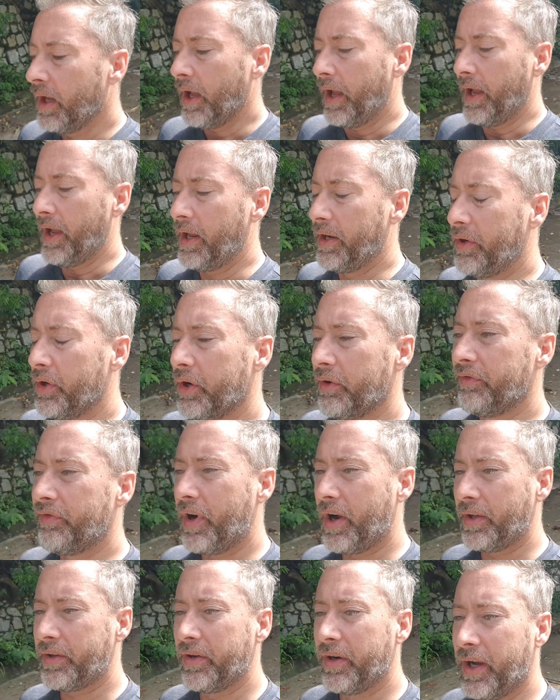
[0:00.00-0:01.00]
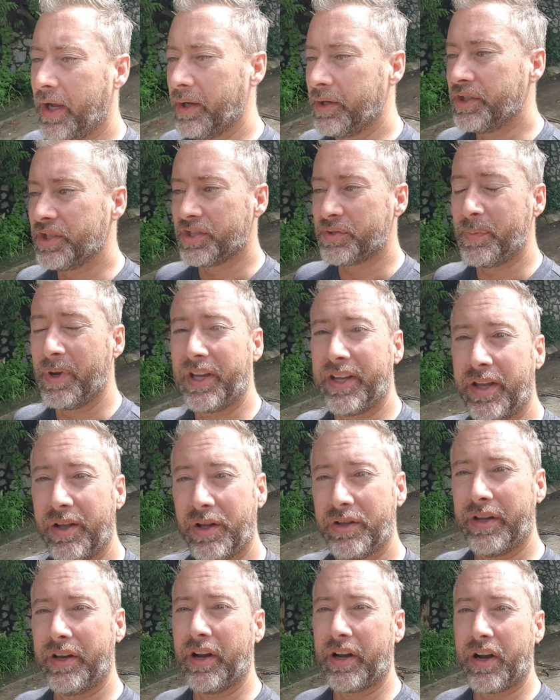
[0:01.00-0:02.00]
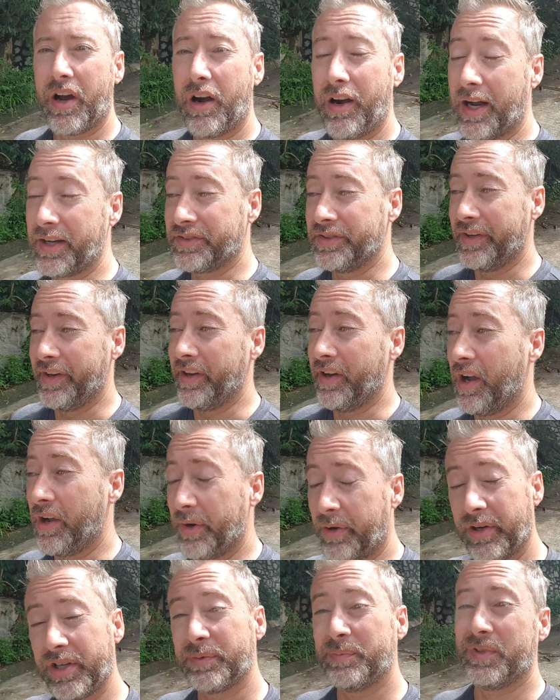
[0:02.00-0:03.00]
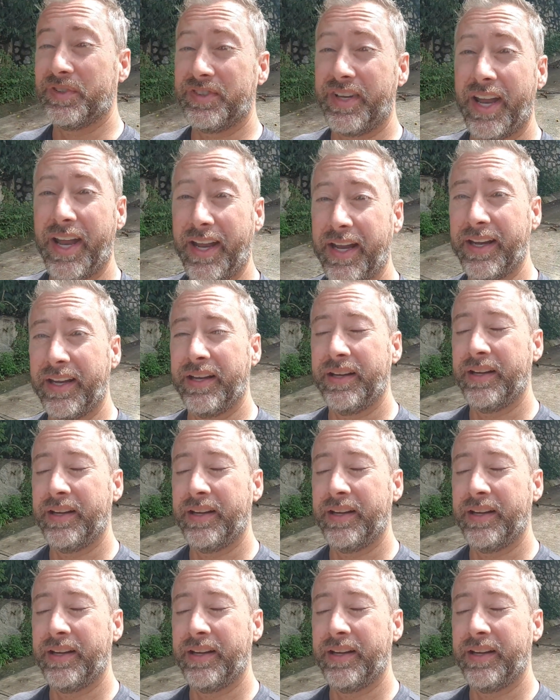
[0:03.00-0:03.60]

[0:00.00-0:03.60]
And her father had just been killed in a car accident on Christmas Day.